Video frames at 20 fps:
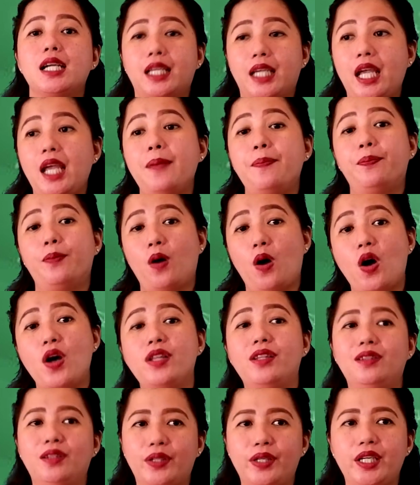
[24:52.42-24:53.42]
Keep
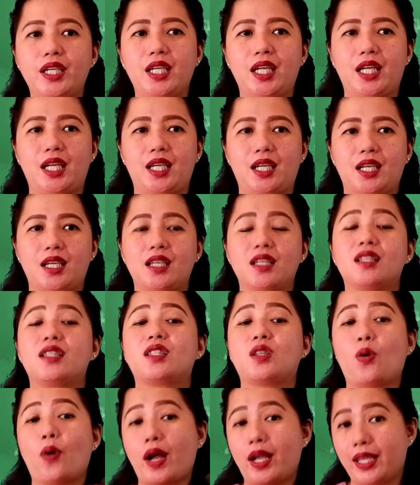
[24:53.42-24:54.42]
on learning.
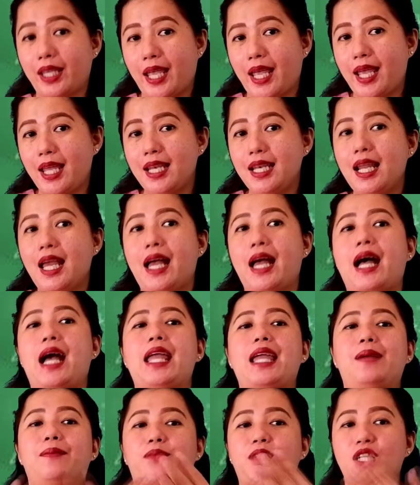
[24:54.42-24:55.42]
So again, I
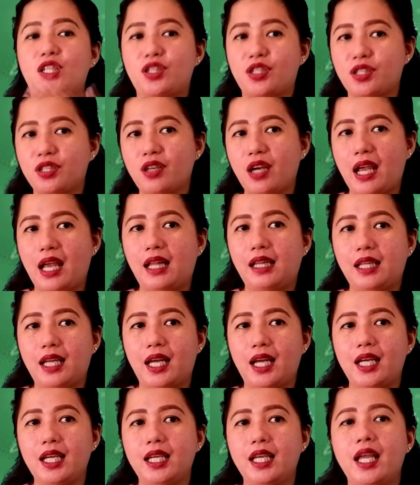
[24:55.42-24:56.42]
am Teacher
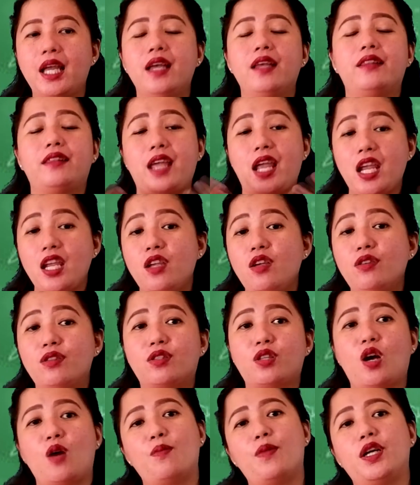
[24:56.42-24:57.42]
Ellah. Thank you
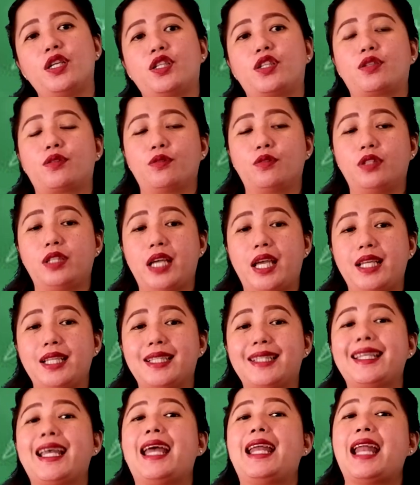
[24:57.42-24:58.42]
so much,
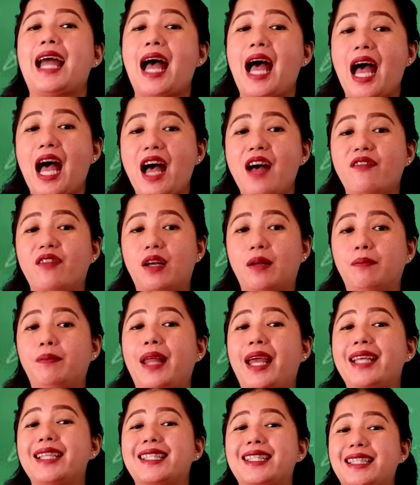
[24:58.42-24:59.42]
students, and have a
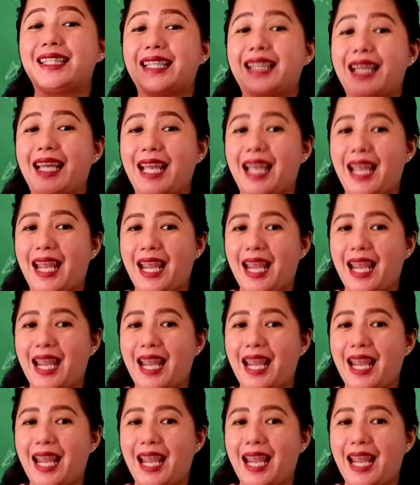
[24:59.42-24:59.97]
blessed day.